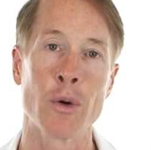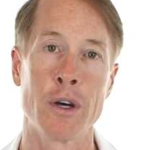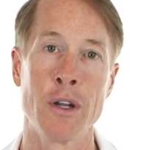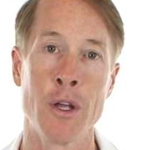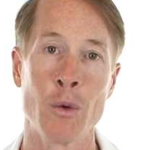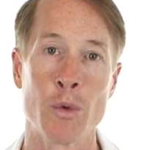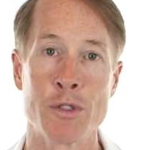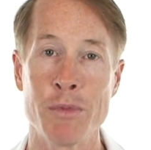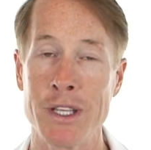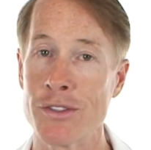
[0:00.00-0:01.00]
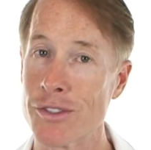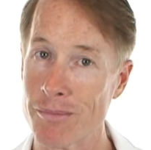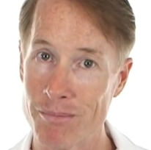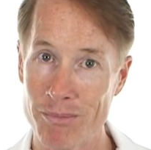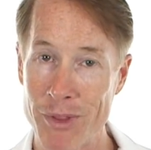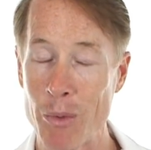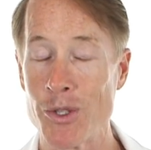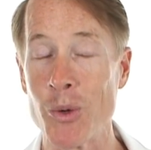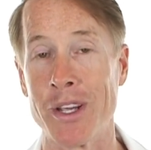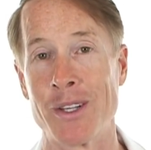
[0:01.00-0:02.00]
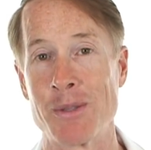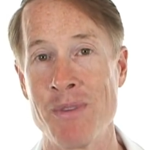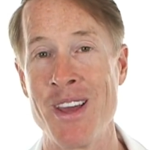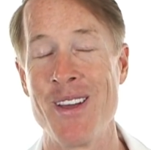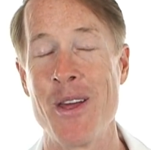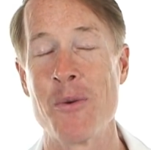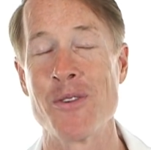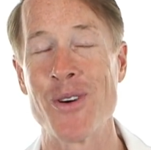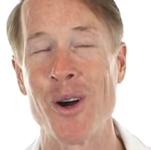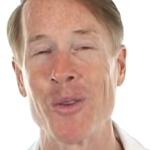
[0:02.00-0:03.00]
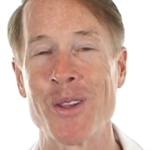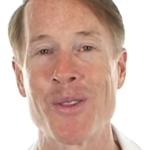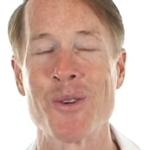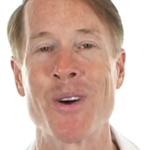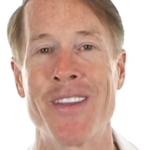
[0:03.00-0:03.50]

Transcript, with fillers: lower, which means they were doing it. They were following through